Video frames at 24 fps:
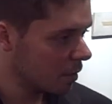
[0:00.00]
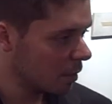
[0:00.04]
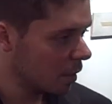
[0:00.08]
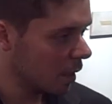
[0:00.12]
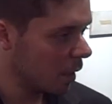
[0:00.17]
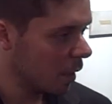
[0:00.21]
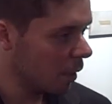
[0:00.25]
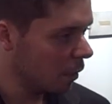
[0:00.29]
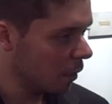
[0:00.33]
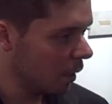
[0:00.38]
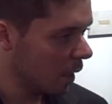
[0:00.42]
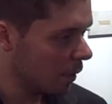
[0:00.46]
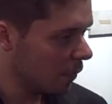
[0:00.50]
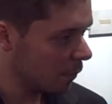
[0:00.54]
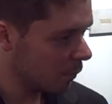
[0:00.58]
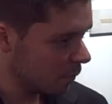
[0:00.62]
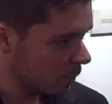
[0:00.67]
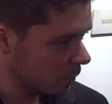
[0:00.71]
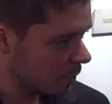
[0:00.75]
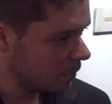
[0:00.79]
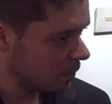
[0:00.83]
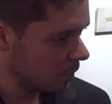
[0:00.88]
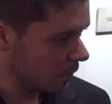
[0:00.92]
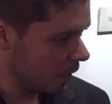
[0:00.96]
and how light
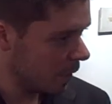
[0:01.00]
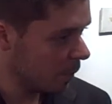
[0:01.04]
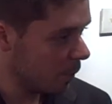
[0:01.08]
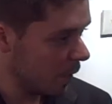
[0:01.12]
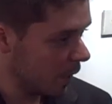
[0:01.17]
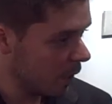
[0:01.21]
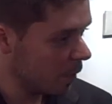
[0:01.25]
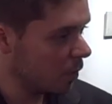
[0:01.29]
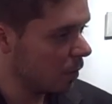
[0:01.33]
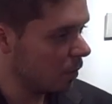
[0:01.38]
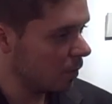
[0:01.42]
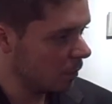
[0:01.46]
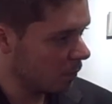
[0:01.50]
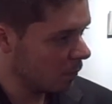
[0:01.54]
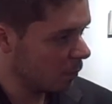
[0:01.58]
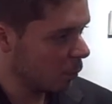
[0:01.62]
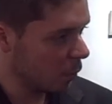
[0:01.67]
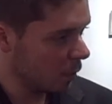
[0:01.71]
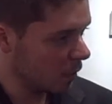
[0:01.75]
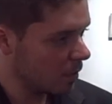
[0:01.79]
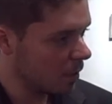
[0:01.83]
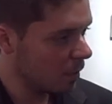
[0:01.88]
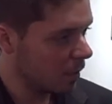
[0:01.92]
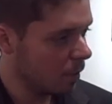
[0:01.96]
and matter
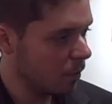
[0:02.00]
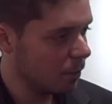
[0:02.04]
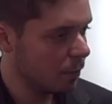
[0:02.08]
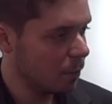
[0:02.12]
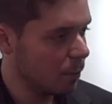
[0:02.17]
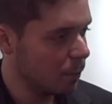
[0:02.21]
work together,